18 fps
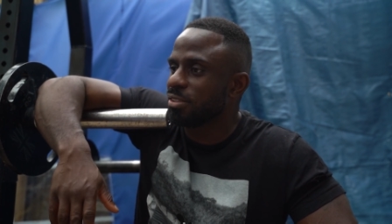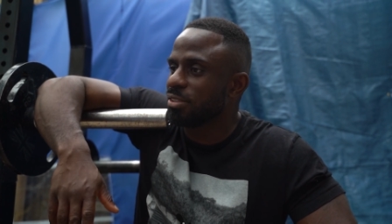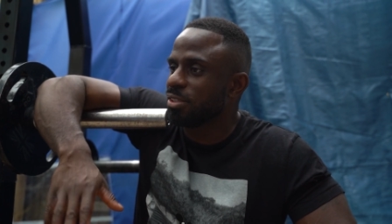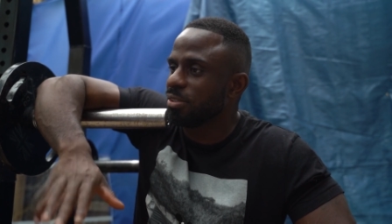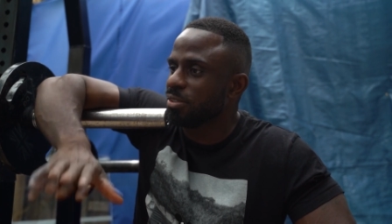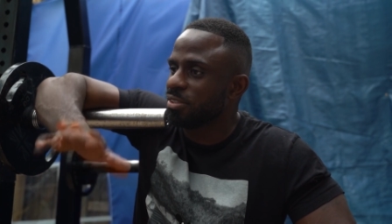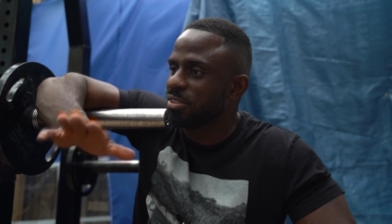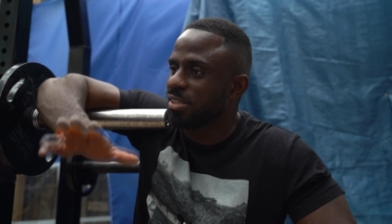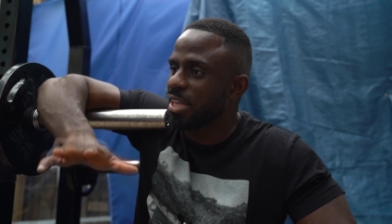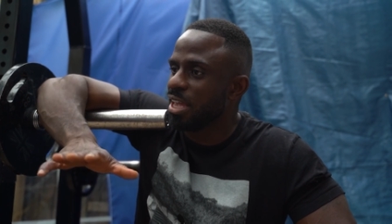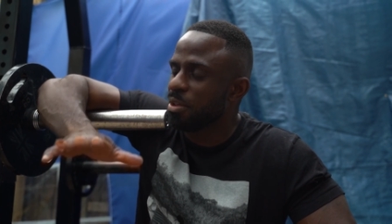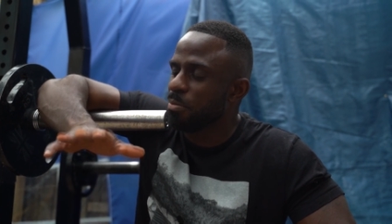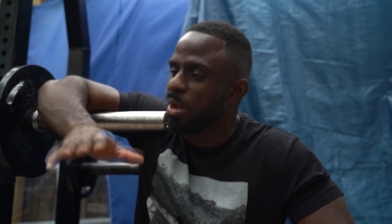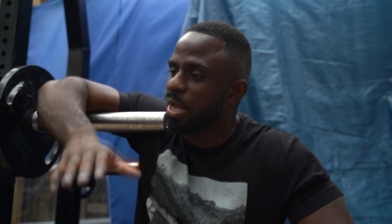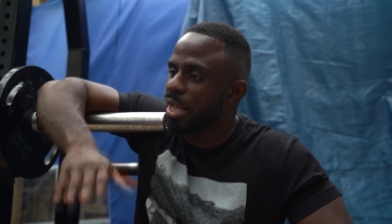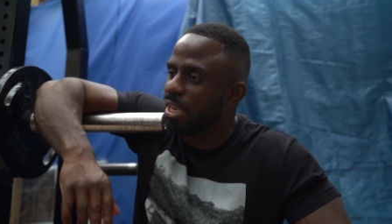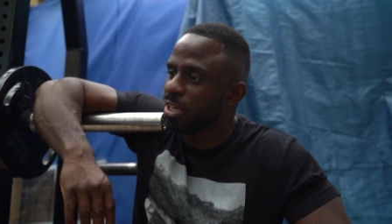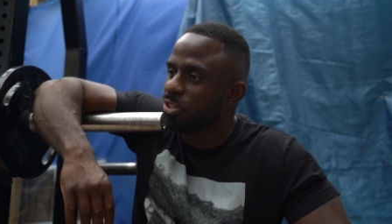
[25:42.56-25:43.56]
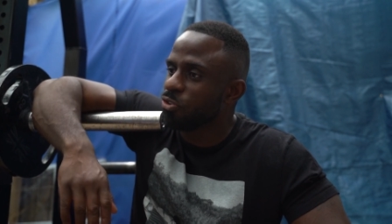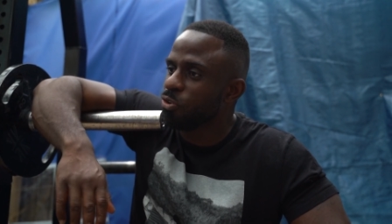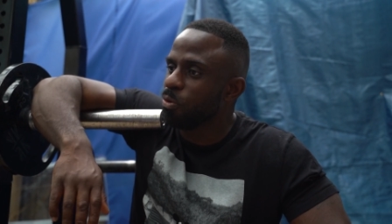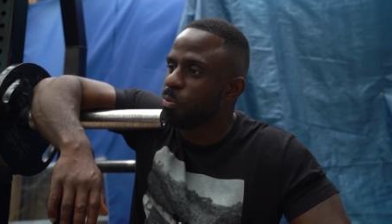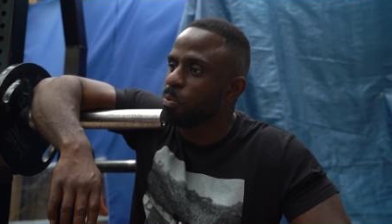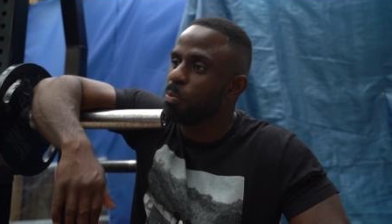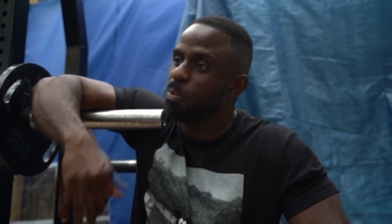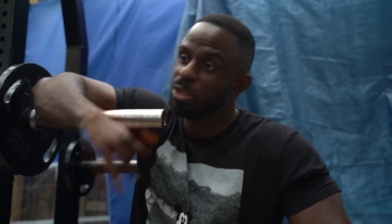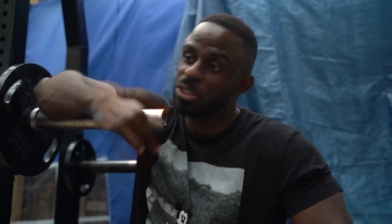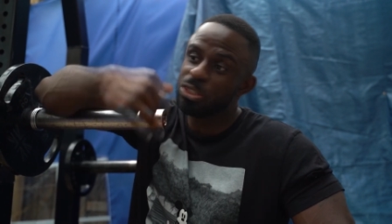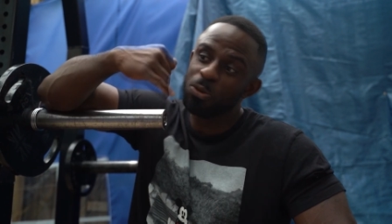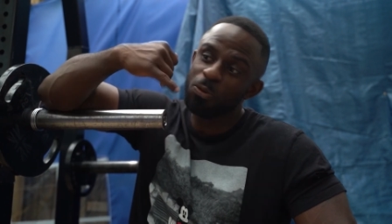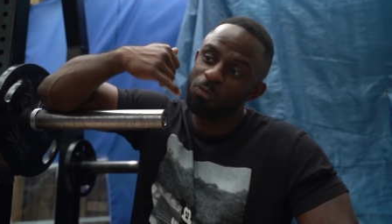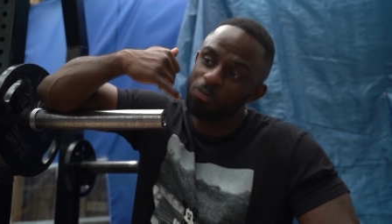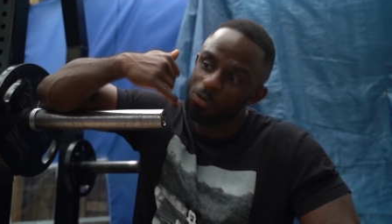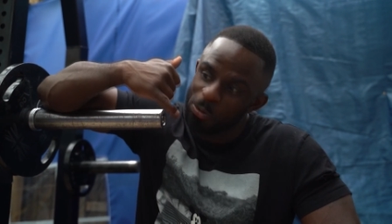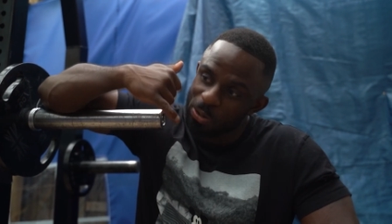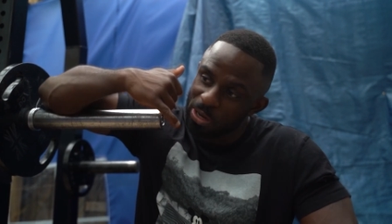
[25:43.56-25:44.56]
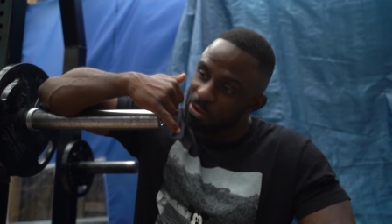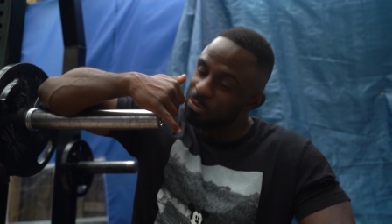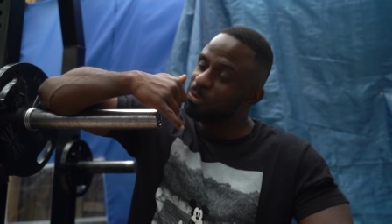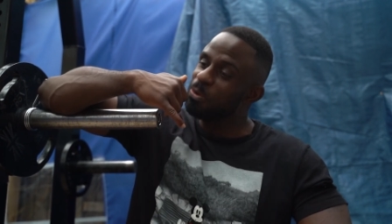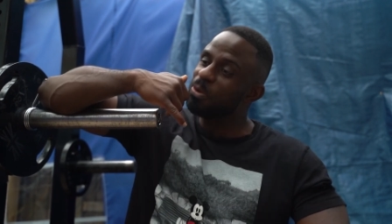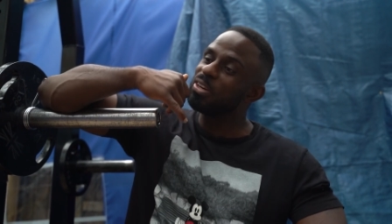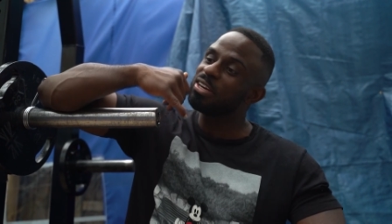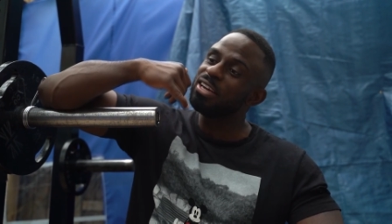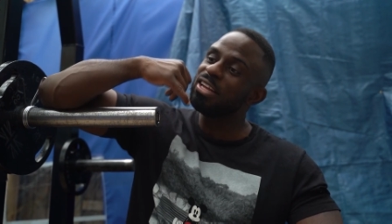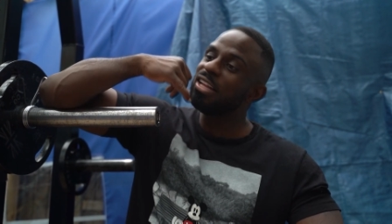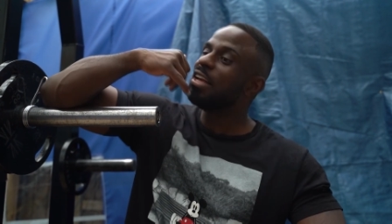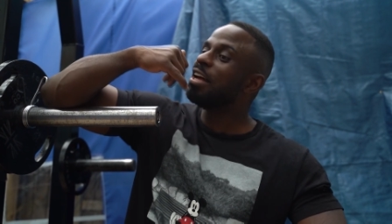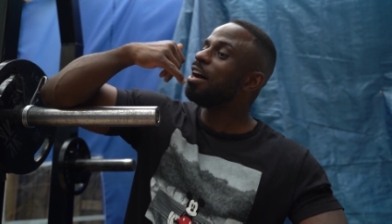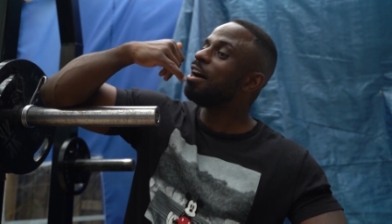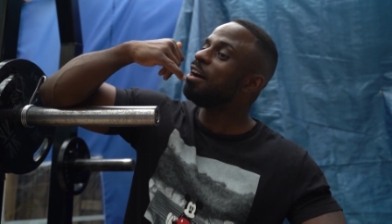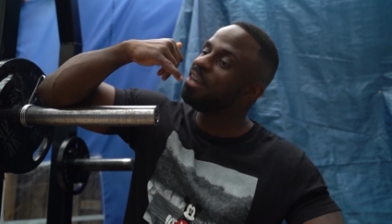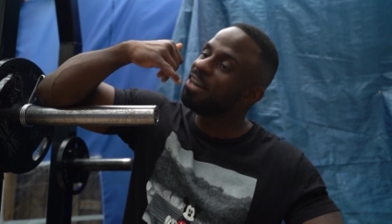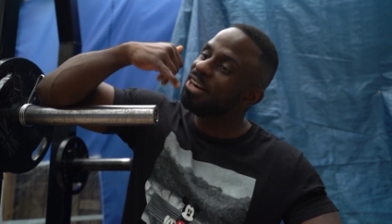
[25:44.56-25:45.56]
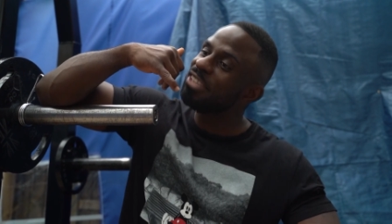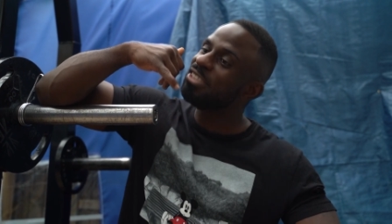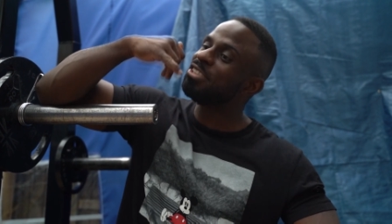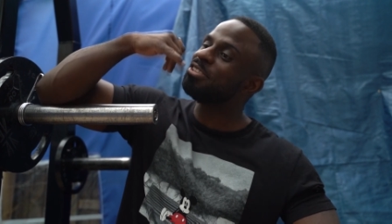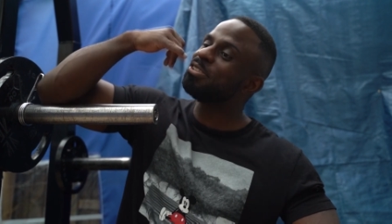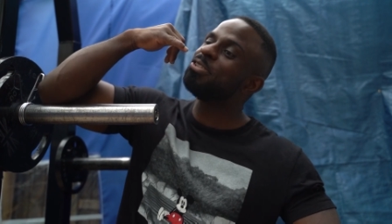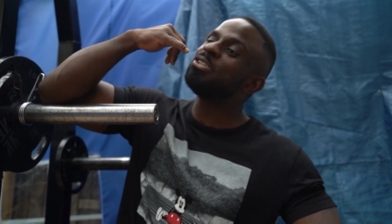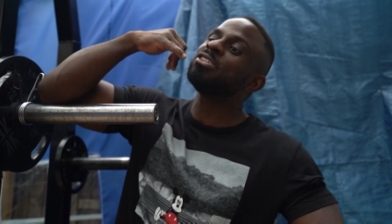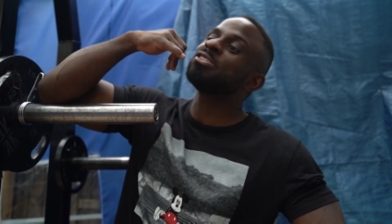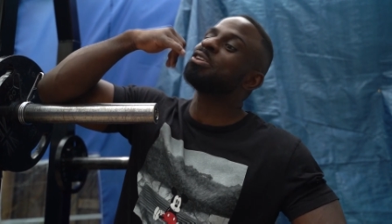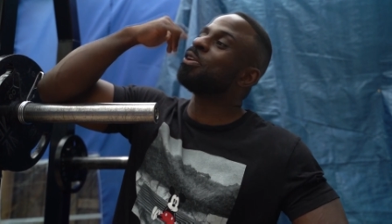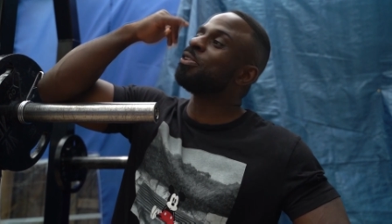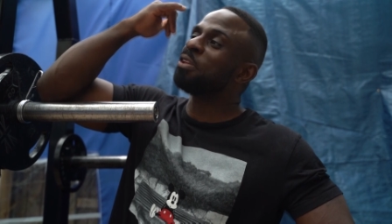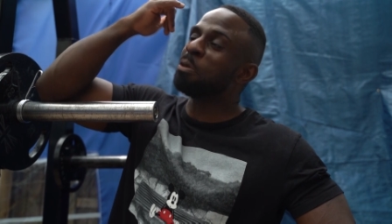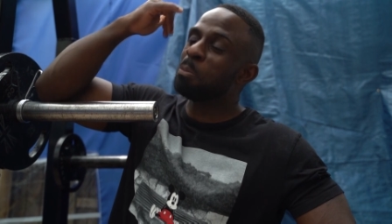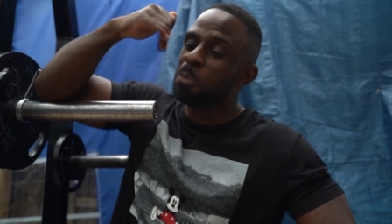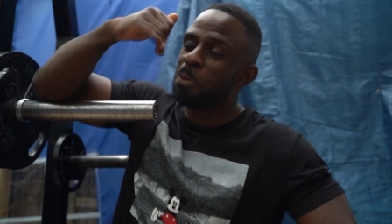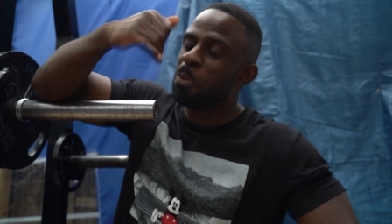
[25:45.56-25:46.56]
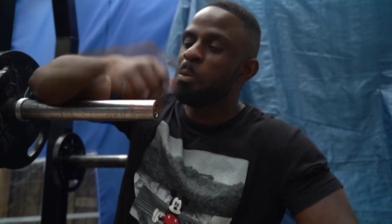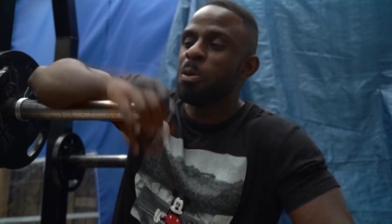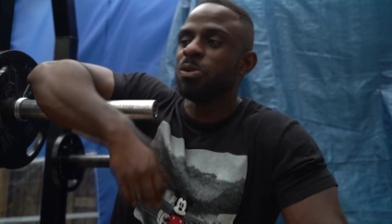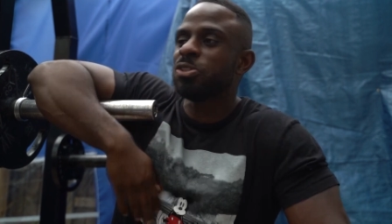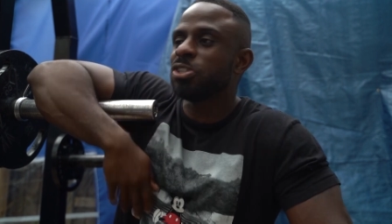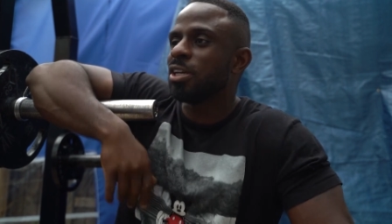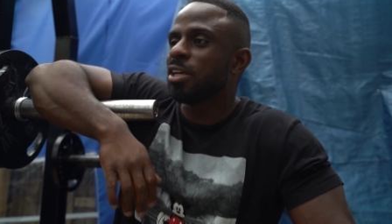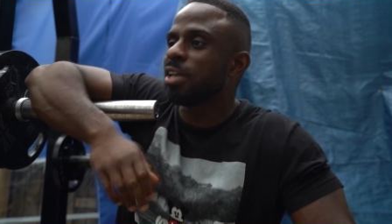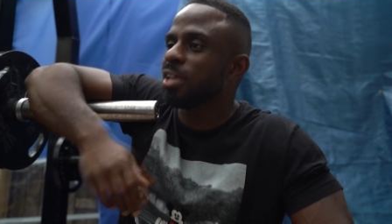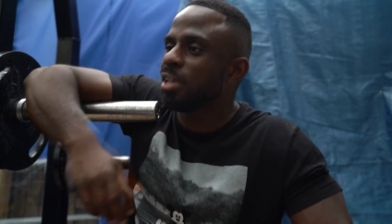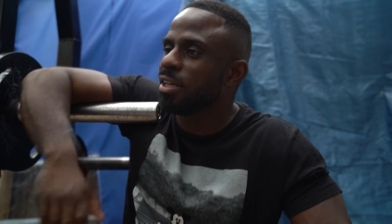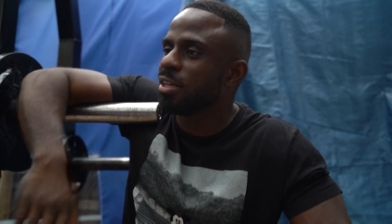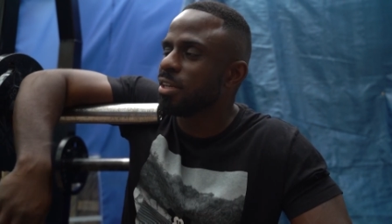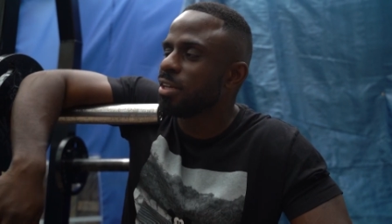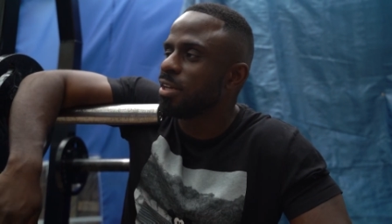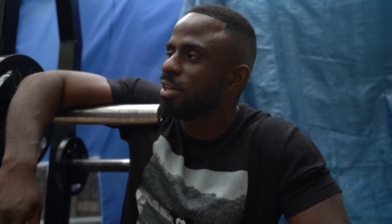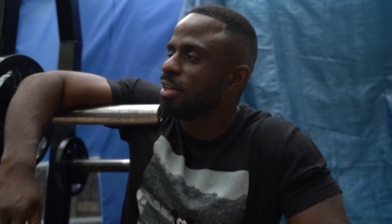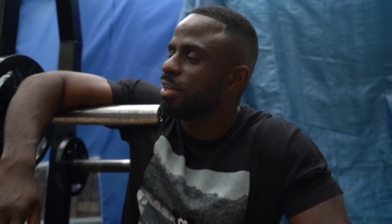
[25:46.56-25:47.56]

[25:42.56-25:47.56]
to stay in my age group, but she'll phone everyone, ah, Chisel just got a double promotion again.